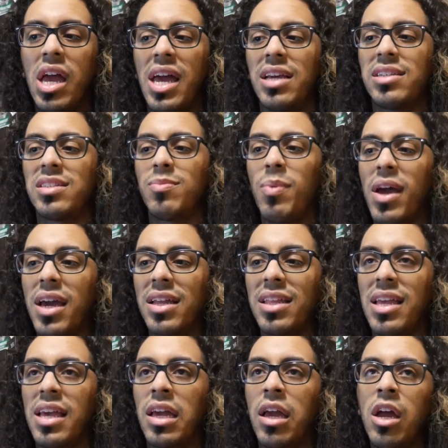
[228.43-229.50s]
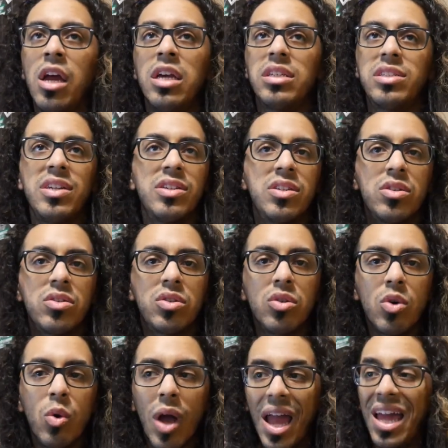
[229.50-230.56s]
expecting season
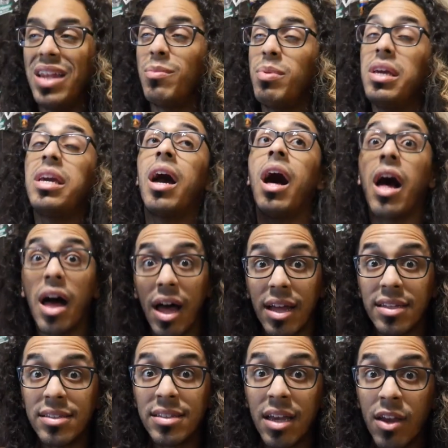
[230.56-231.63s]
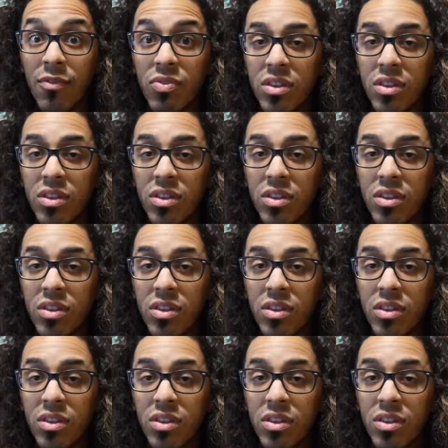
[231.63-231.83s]
two and beyond